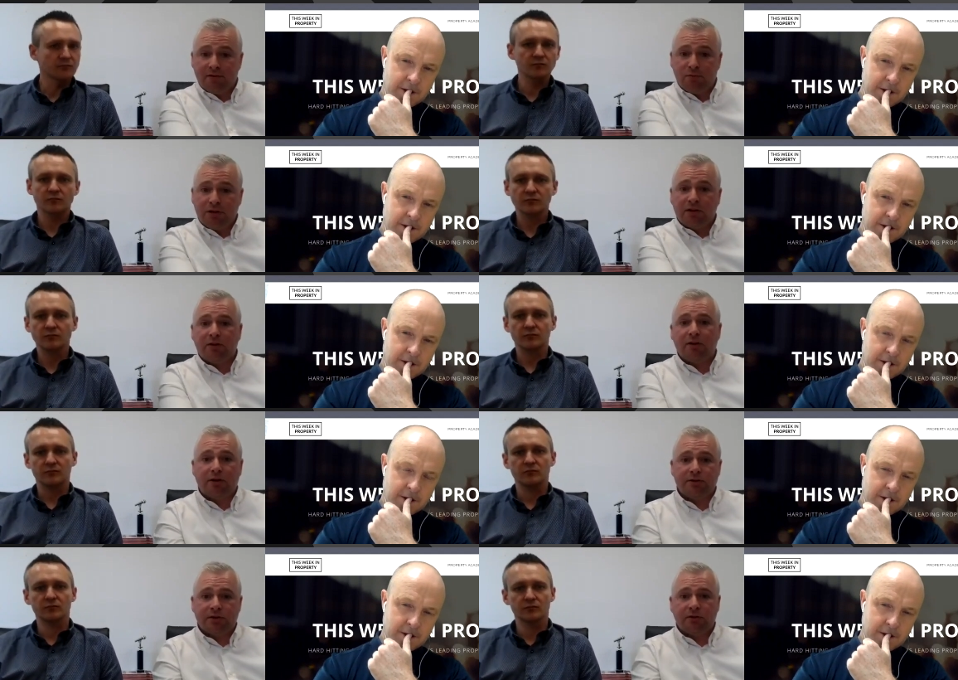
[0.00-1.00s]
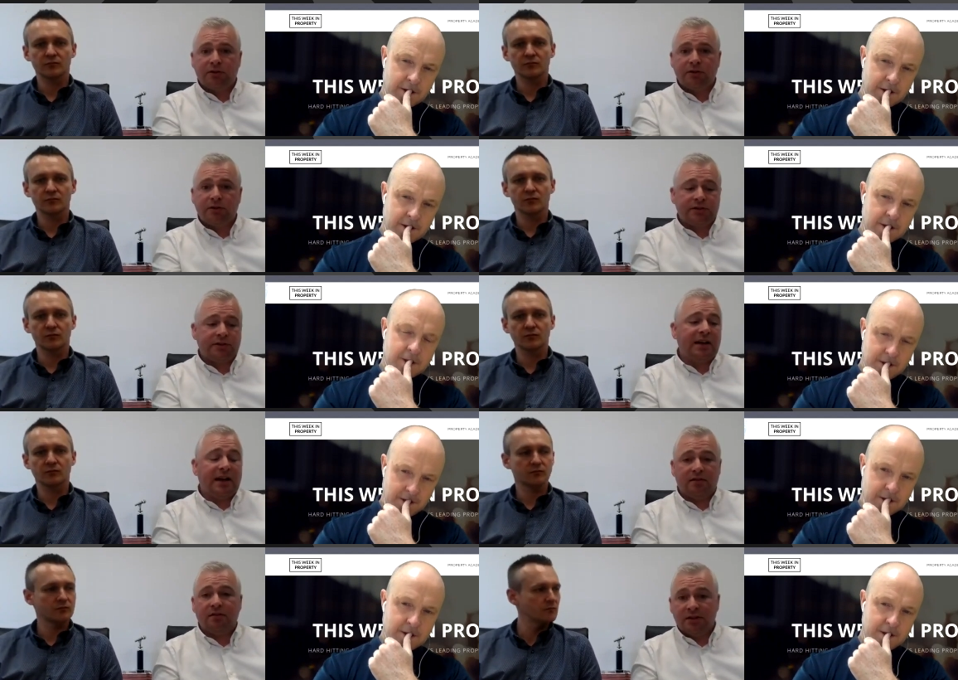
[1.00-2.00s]
Speaker 1: of what you can go to because
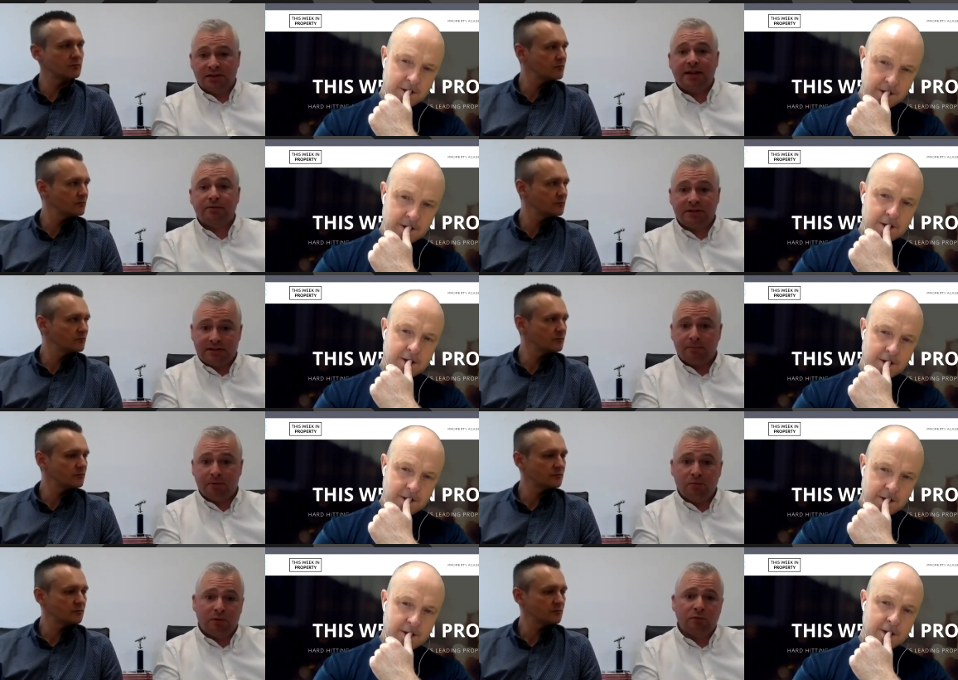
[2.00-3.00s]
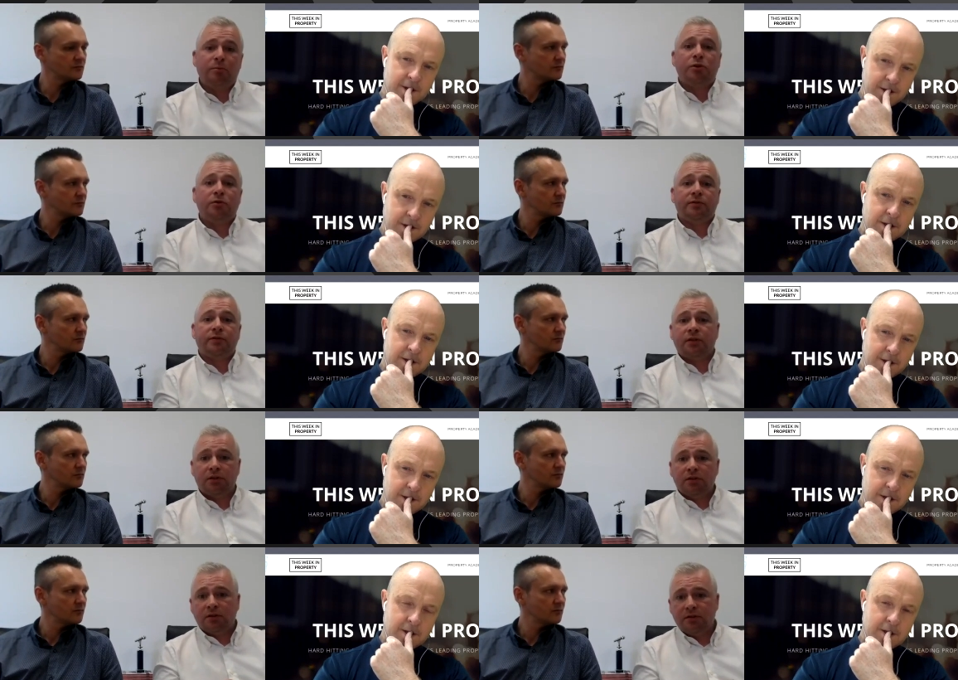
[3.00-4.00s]
that, as near as damn it, will remove
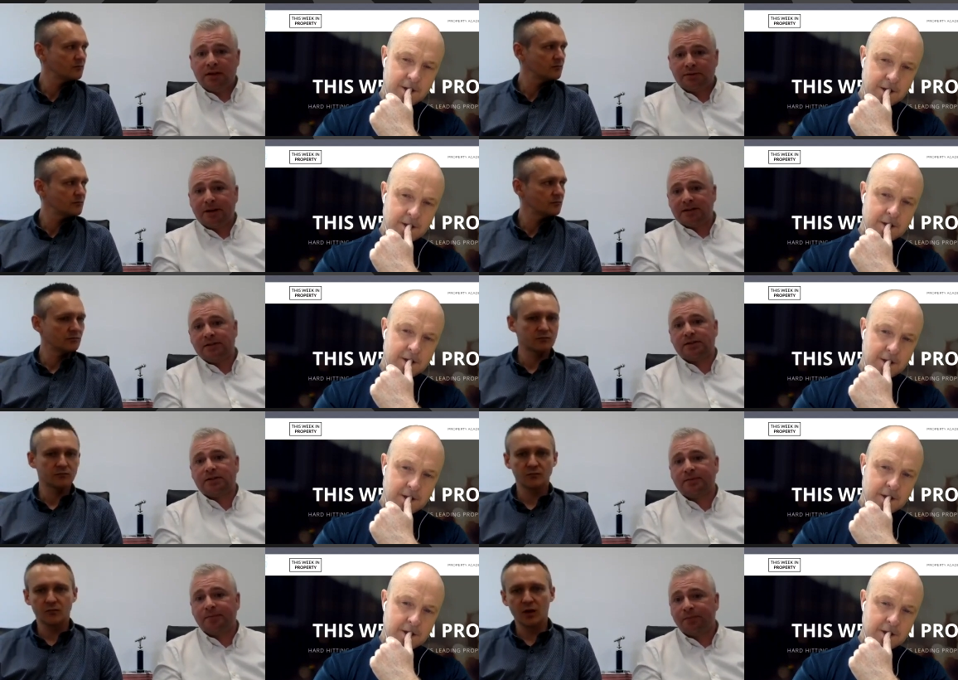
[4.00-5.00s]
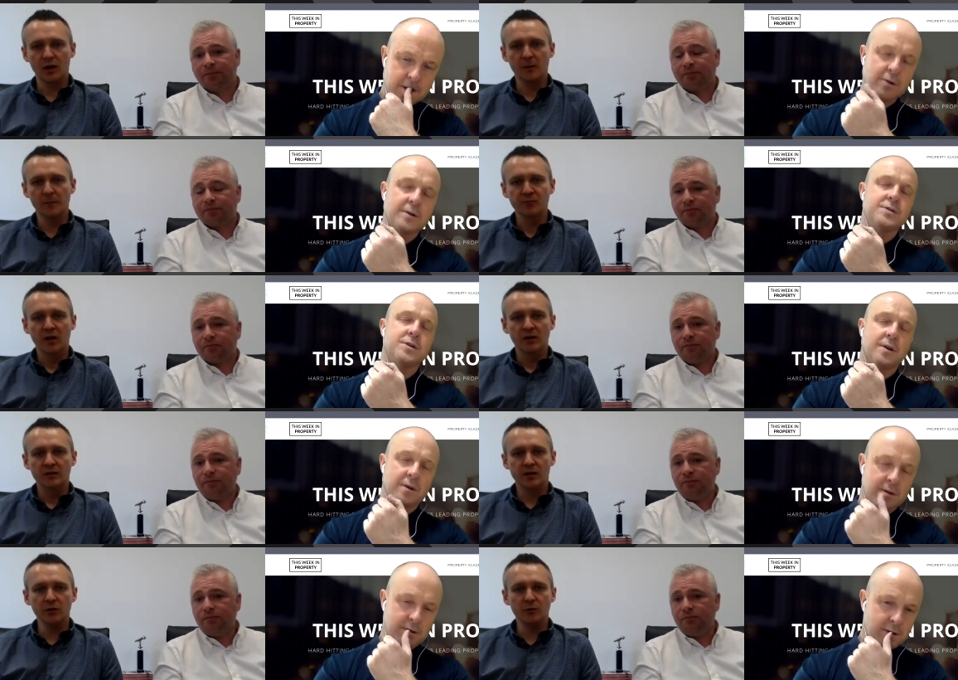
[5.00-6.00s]
the asbestos. Yeah, gotcha.
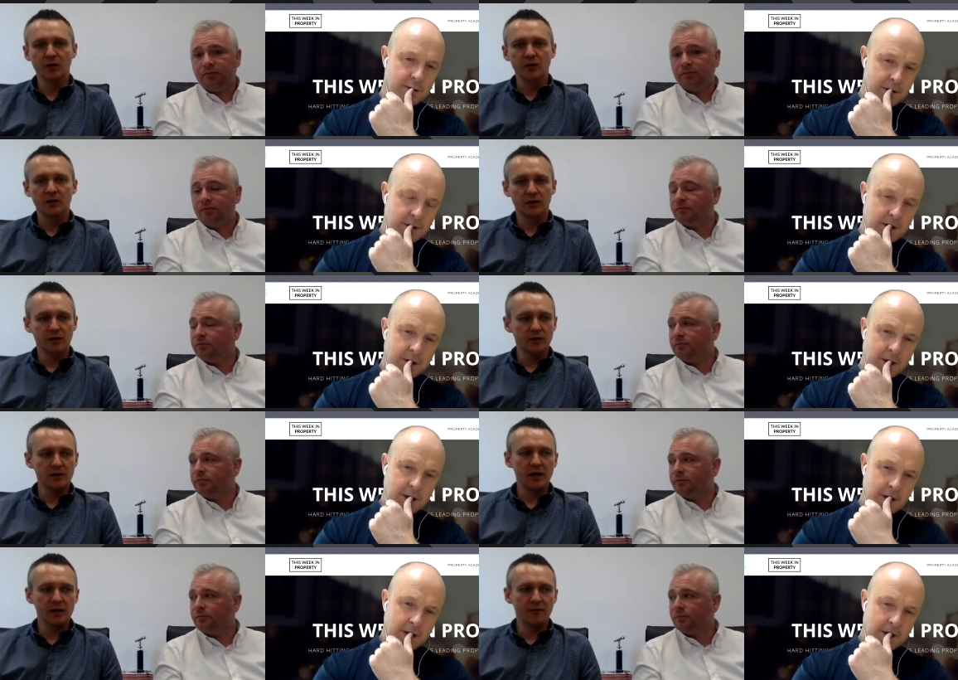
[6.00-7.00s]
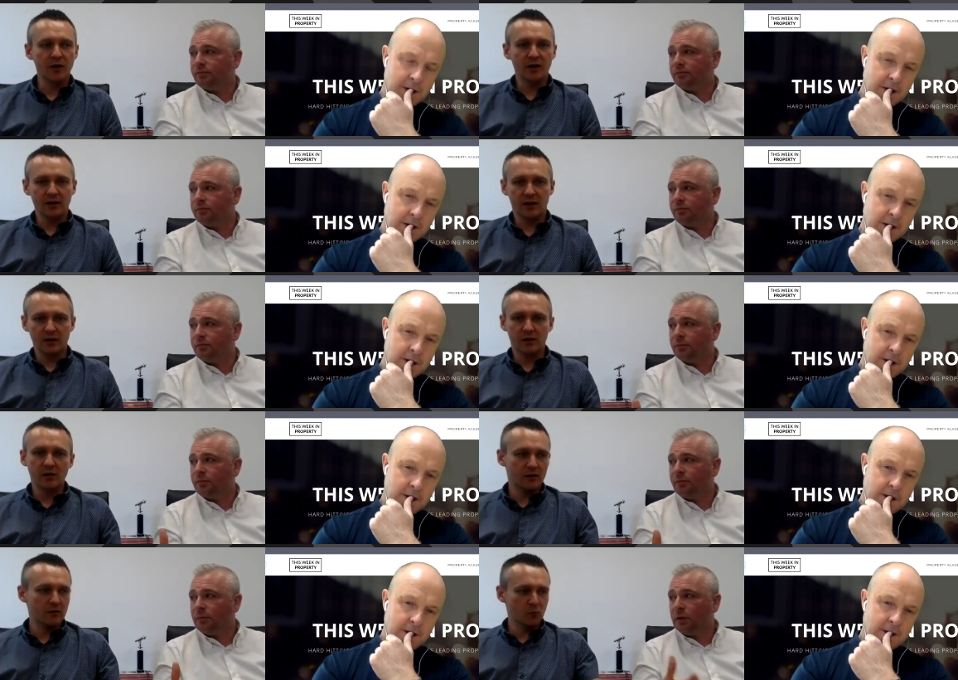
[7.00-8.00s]
Speaker 2: So, yeah, you've got uh,
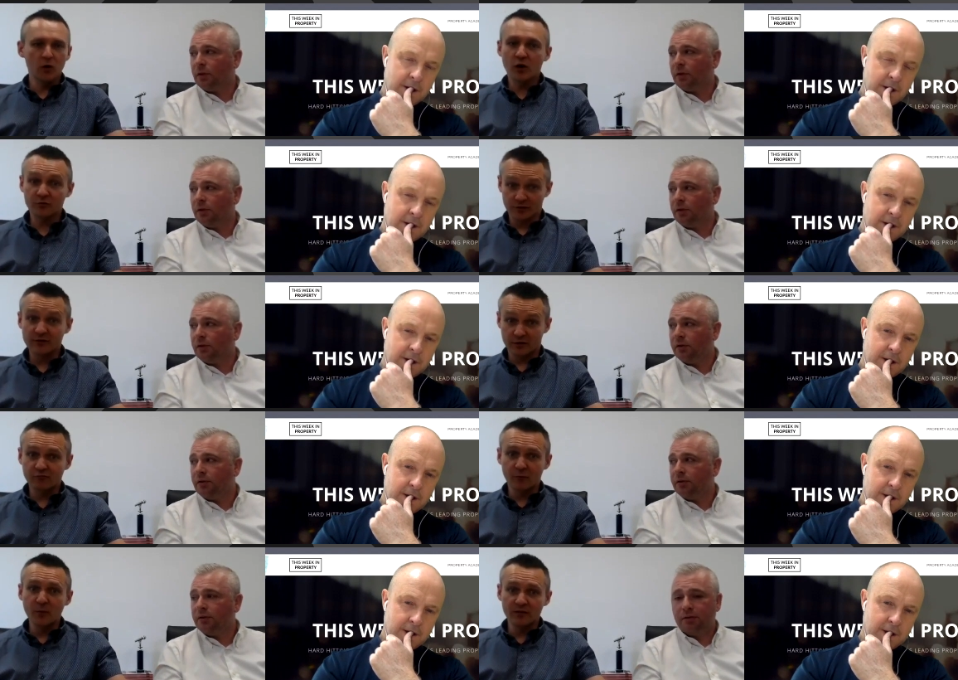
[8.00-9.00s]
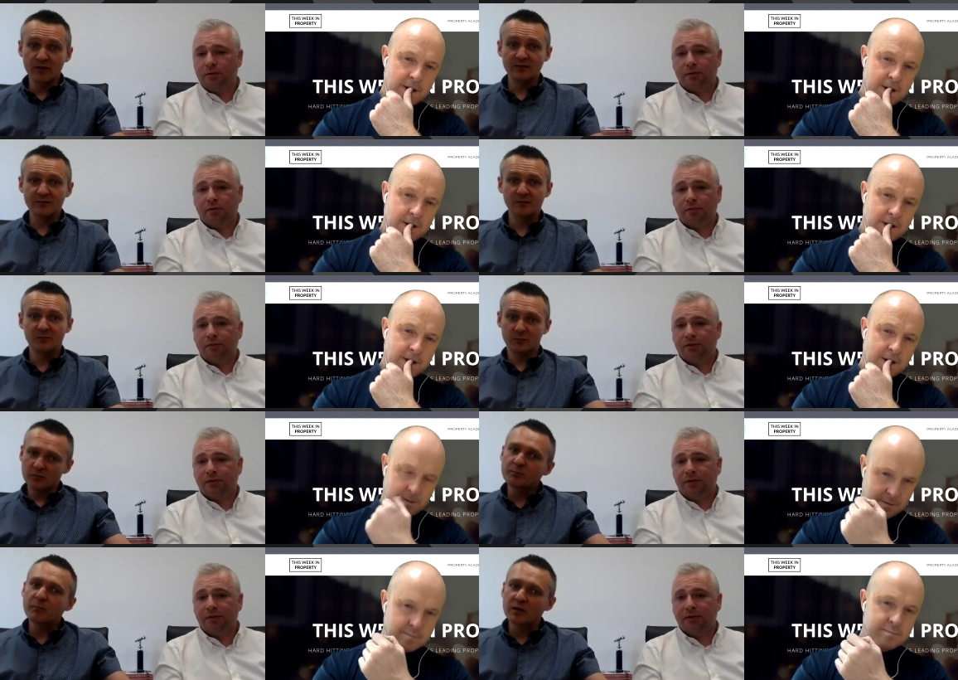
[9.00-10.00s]
one contractor removing,
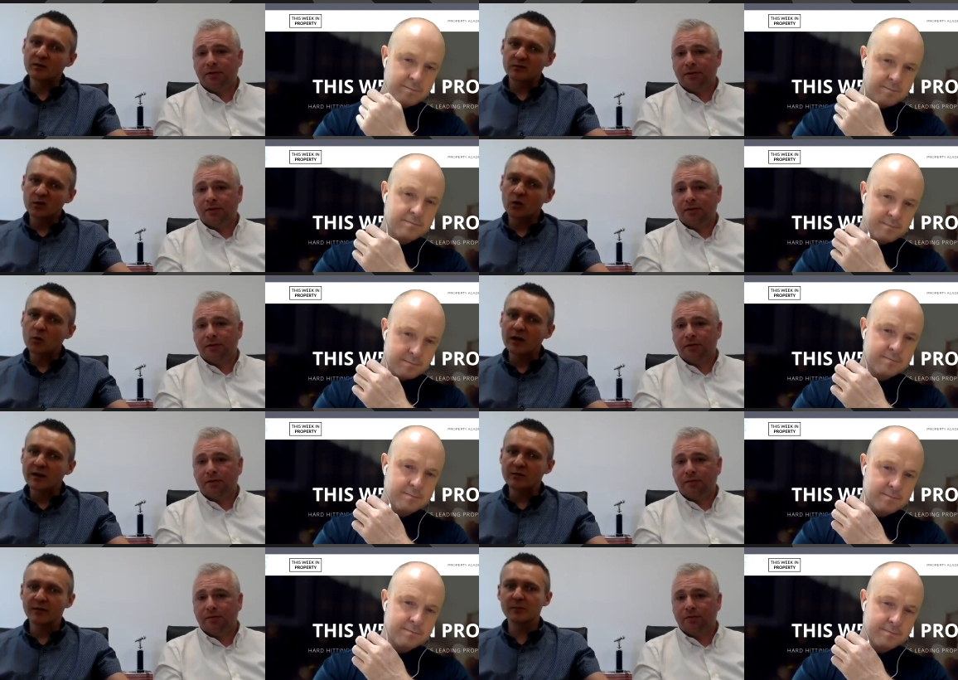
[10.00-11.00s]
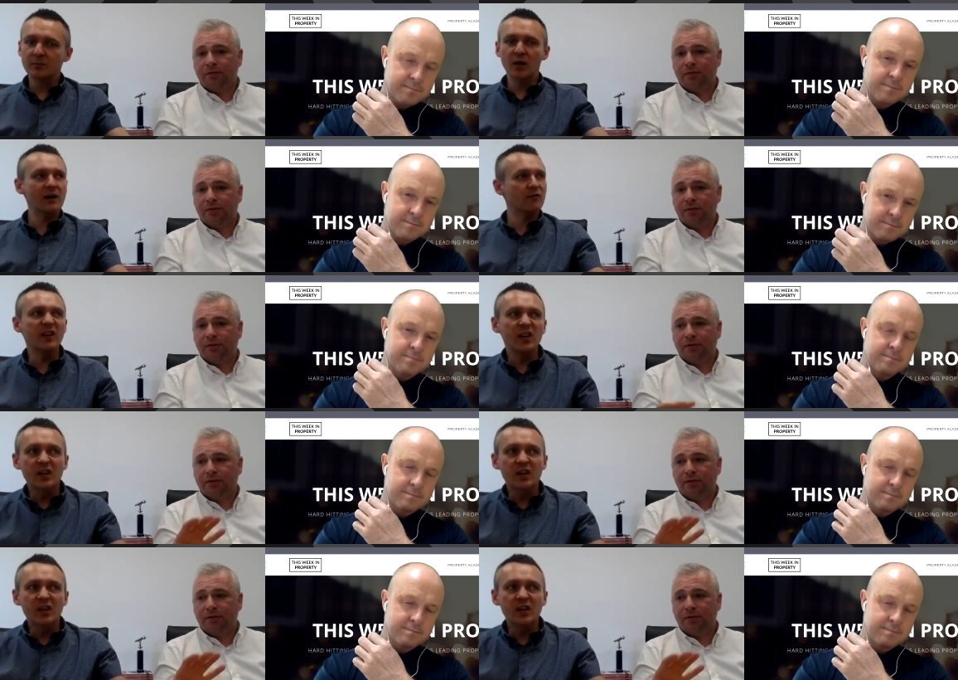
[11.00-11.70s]
but not quite everything, but everything you